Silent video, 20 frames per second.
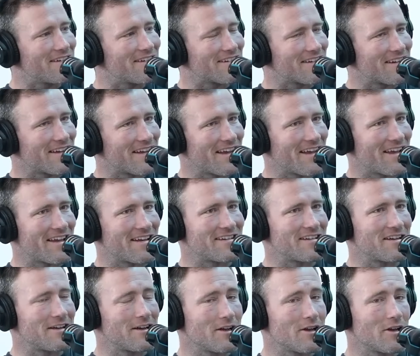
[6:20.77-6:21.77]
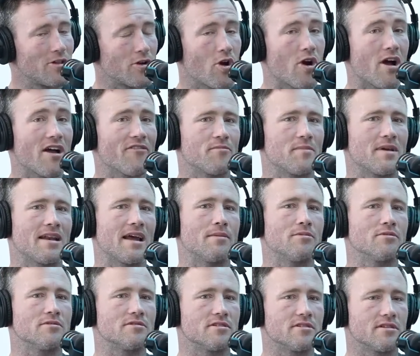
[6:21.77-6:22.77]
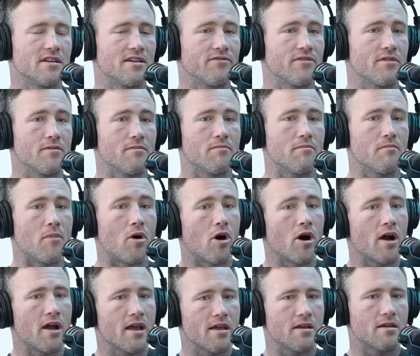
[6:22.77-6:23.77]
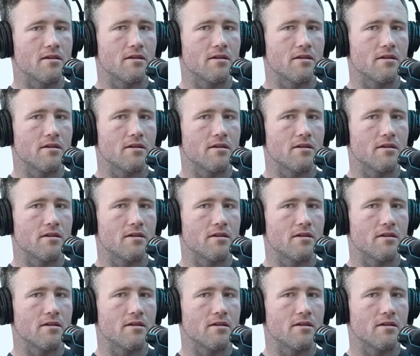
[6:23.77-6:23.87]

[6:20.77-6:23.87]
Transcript: And look, I haven't been able to give it my